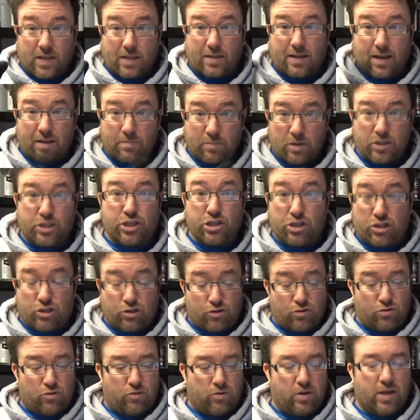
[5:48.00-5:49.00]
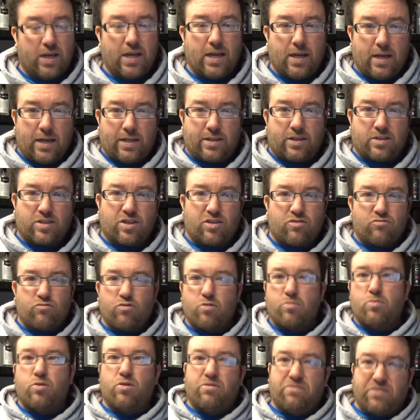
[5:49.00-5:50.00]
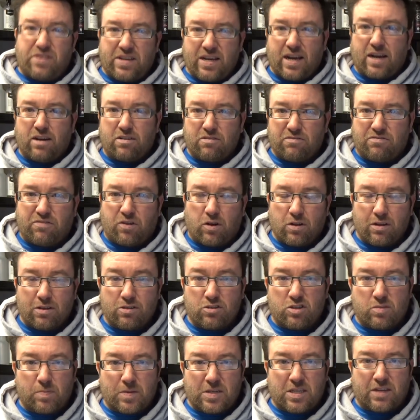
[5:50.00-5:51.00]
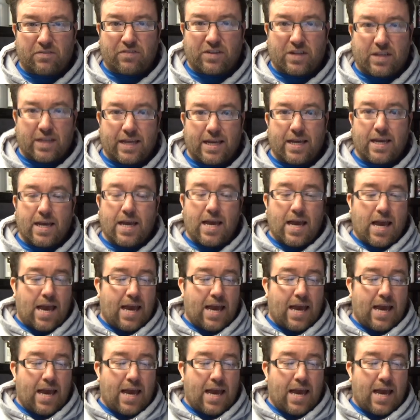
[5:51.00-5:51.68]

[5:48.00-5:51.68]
that much is true. It doesn't remove the iron fallout specifically.